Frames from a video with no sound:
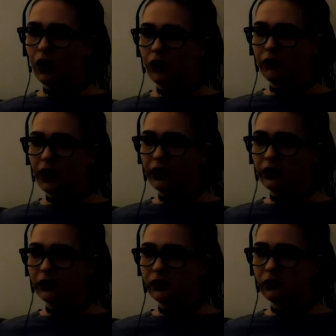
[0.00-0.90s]
Alright,
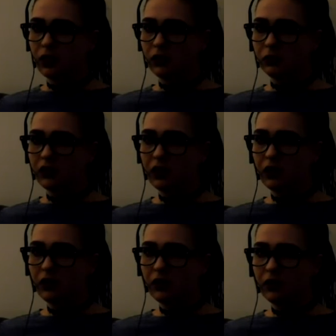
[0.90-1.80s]
let's see what else we
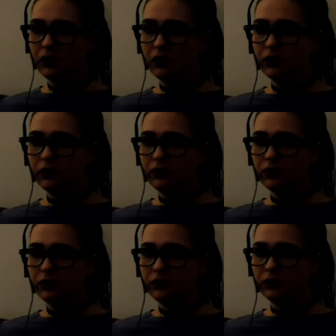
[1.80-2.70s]

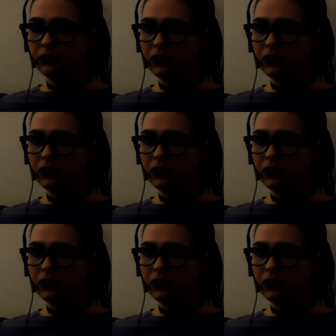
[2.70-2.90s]
have.